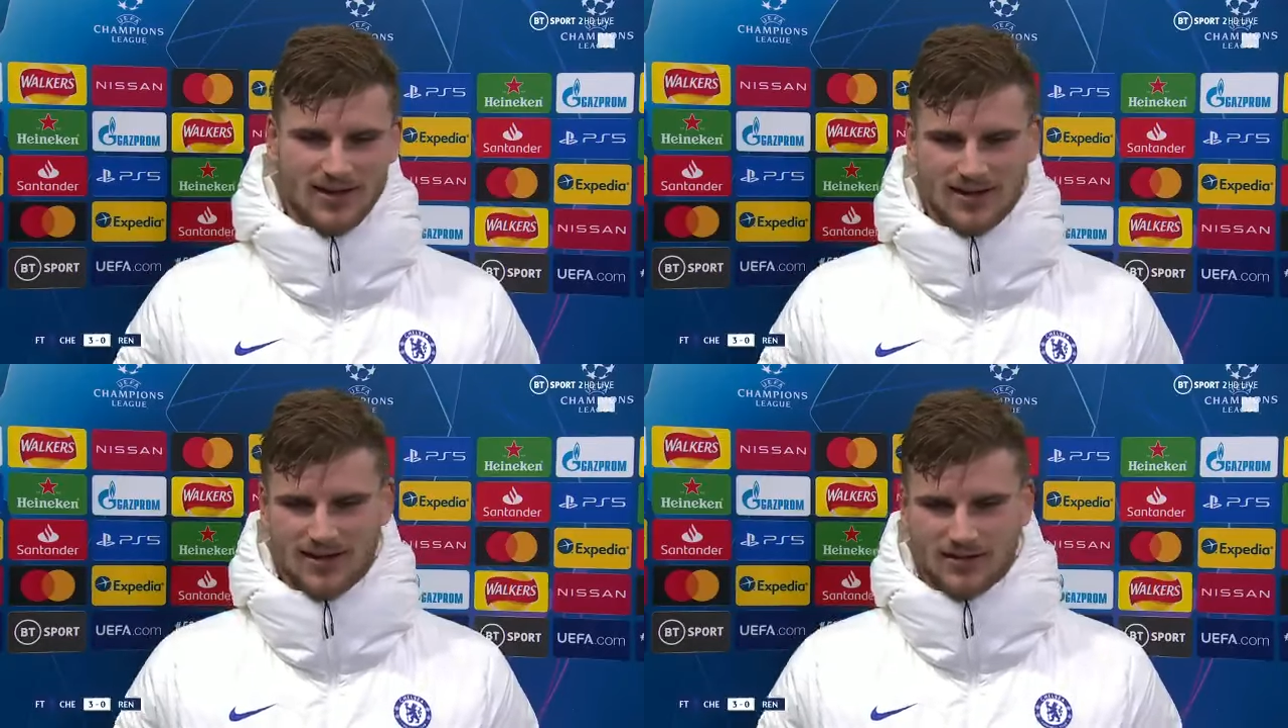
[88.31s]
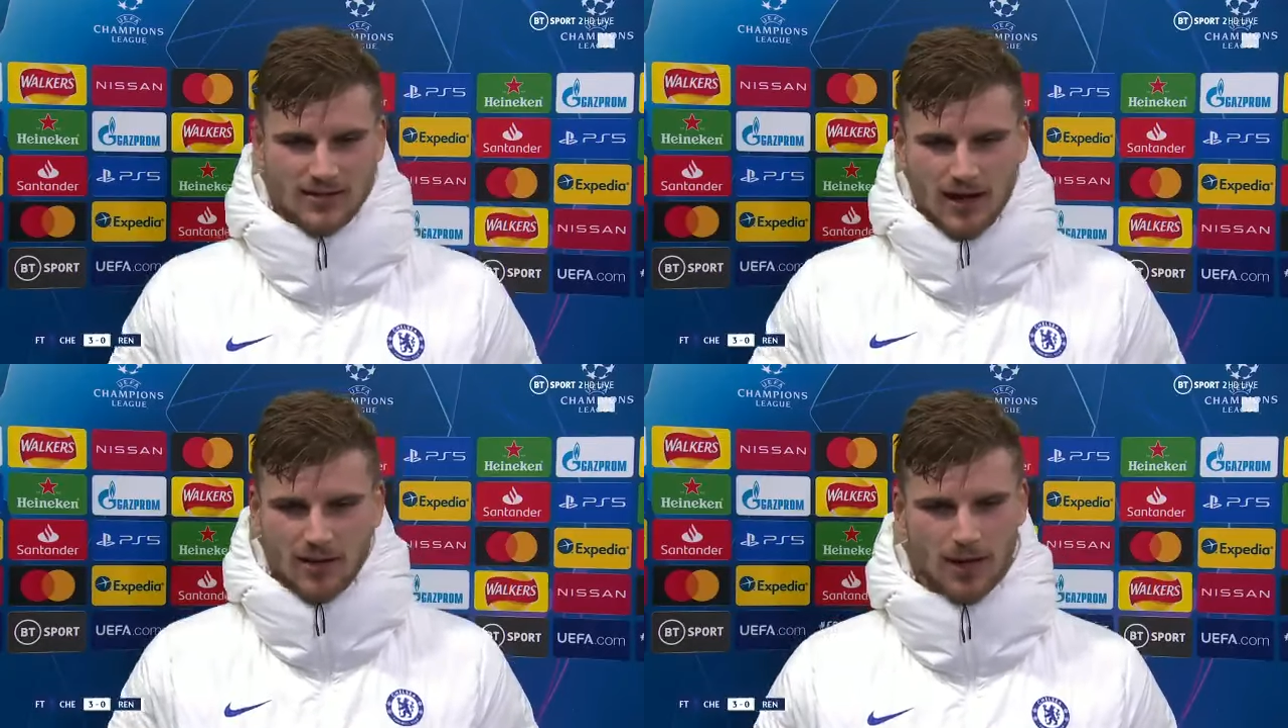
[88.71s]

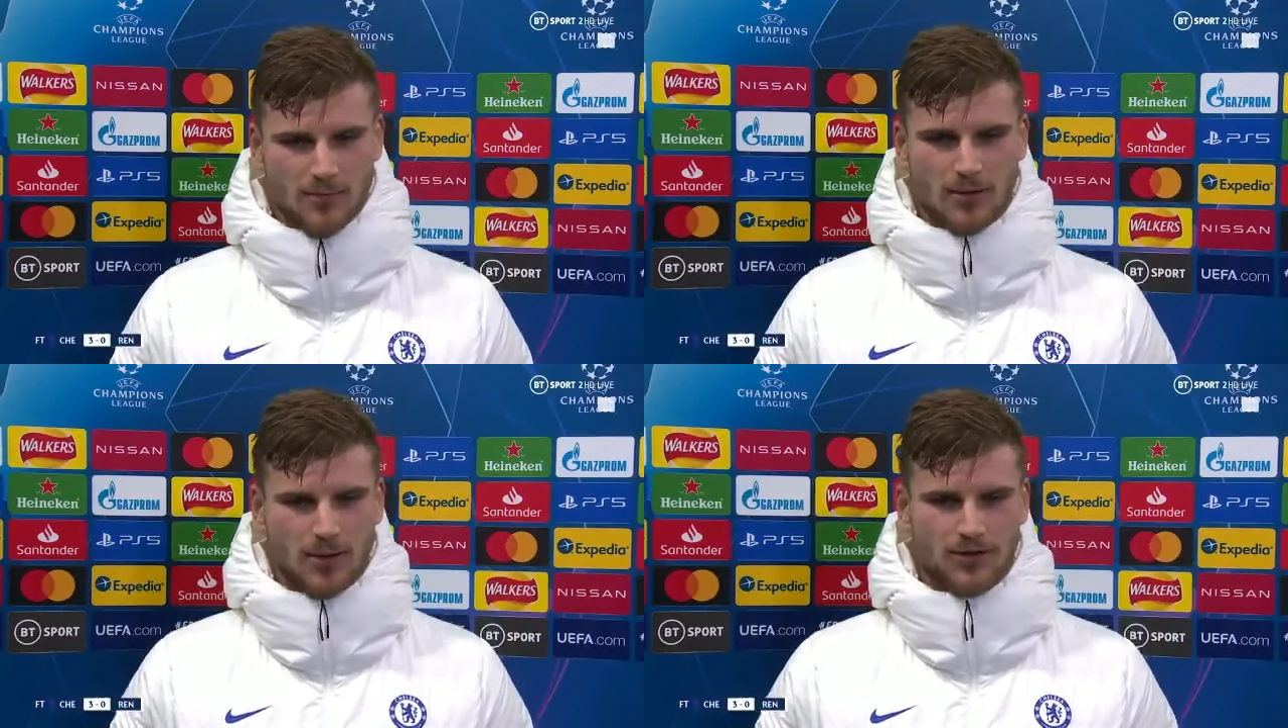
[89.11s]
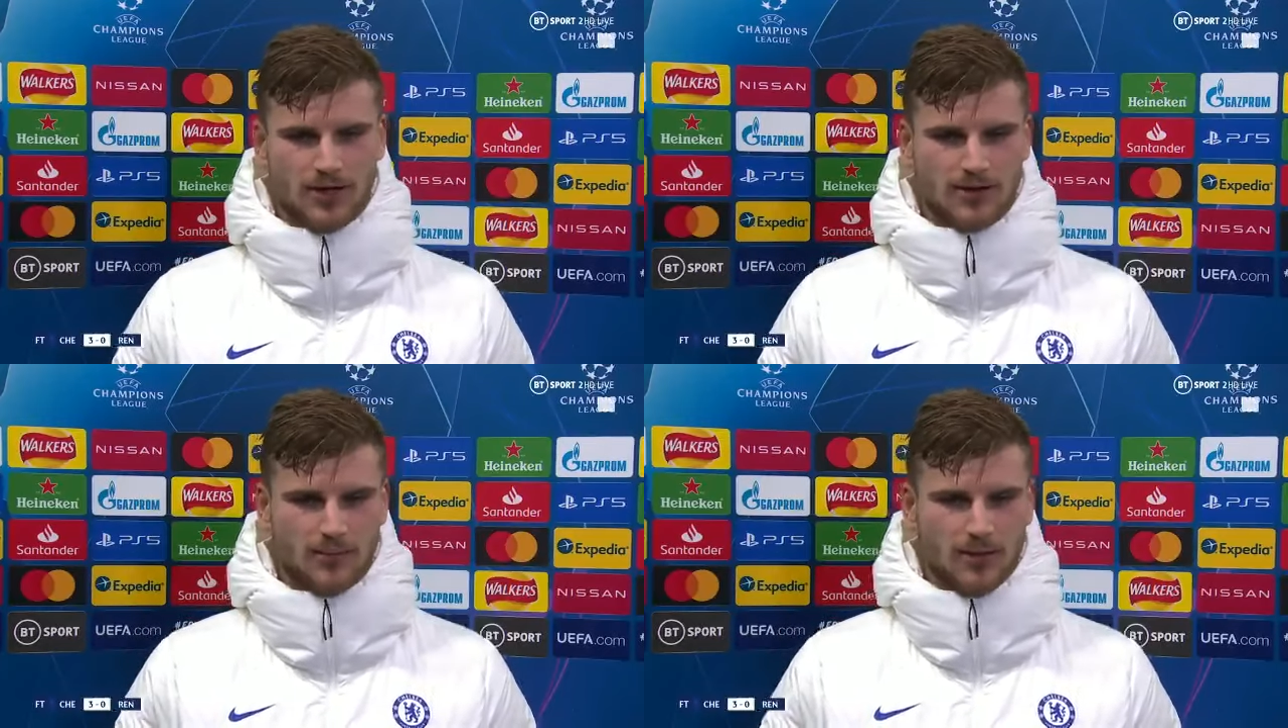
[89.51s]
And I'm happy about
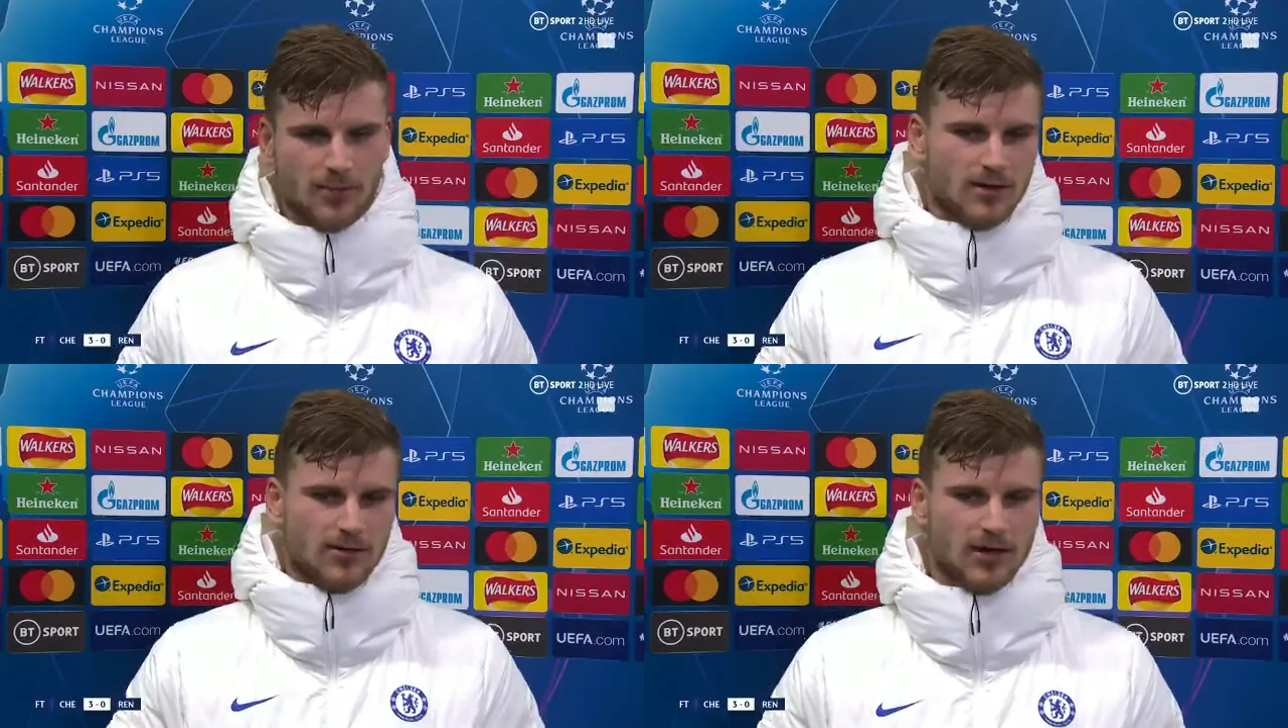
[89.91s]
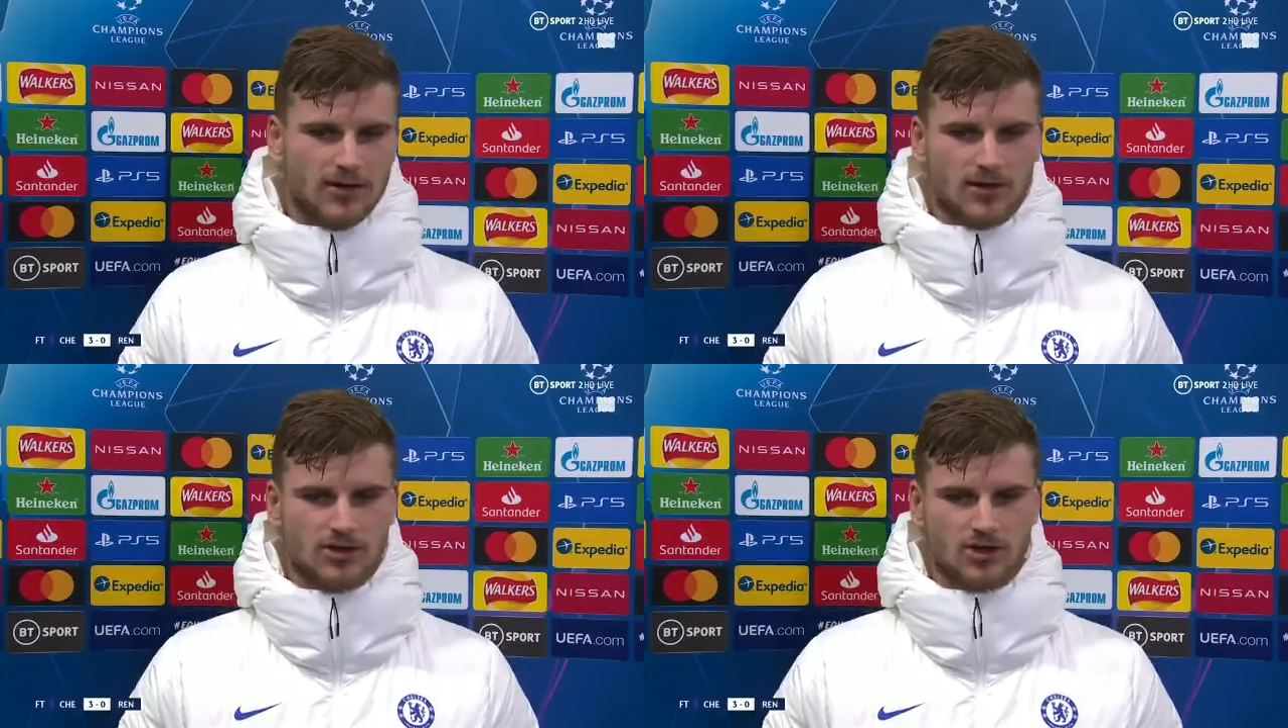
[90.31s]
that. I'm happy
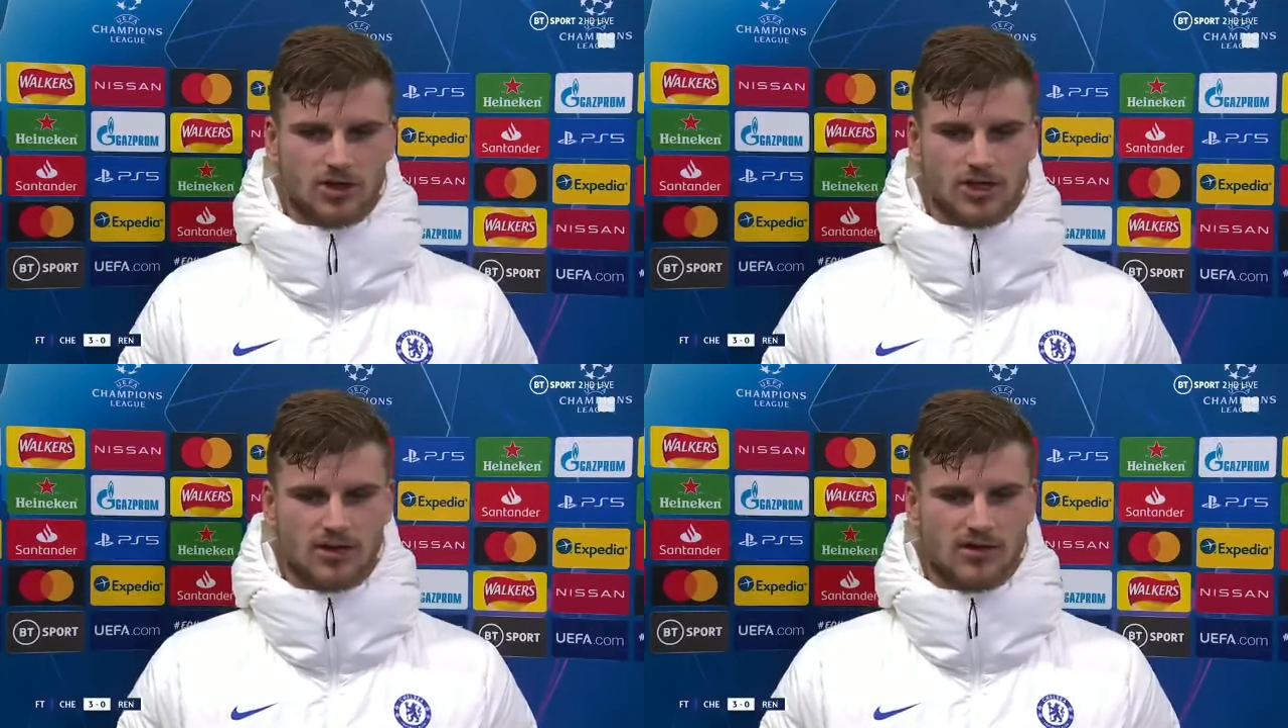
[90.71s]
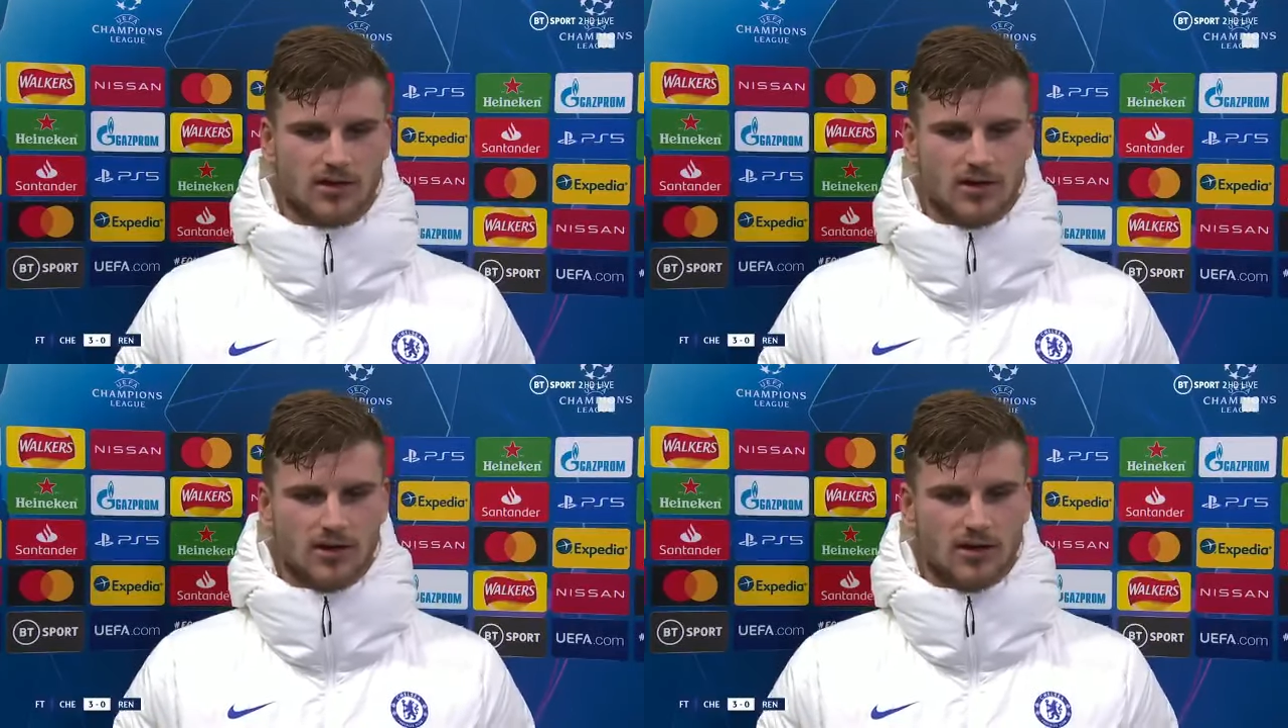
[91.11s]
that Georgie
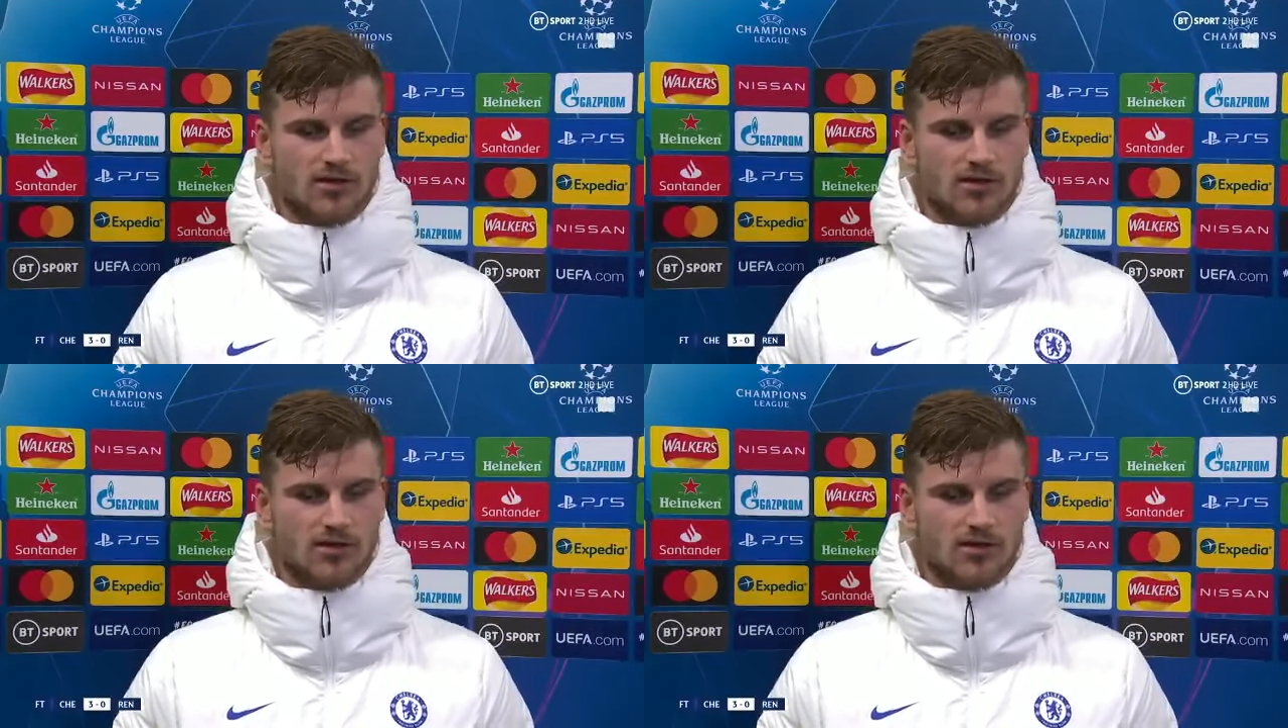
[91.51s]
is